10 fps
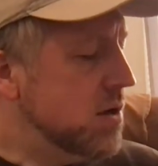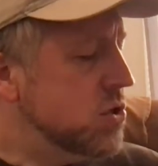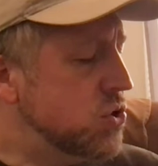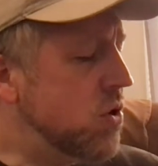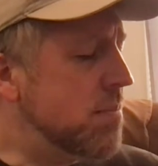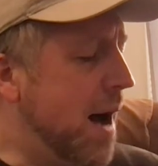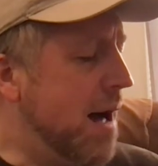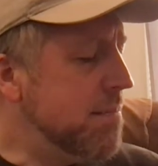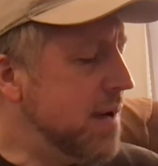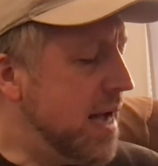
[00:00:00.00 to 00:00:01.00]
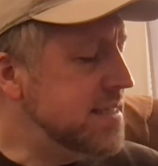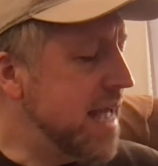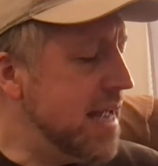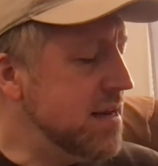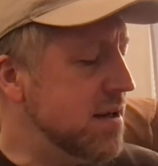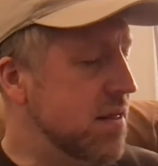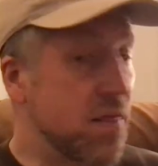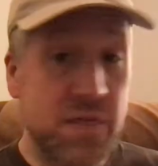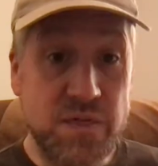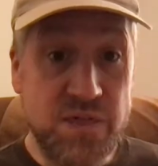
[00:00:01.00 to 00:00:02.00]
"Sure, Mom," I said.
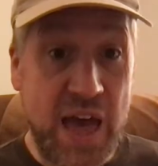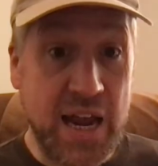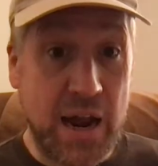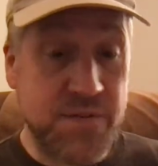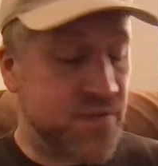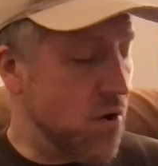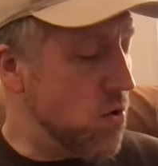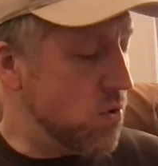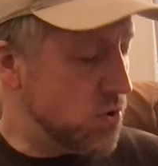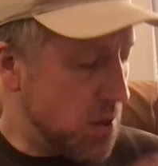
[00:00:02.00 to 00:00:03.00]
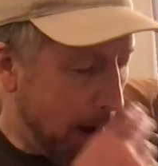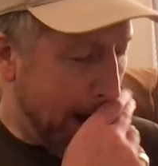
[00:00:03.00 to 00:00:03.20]
Then I froze.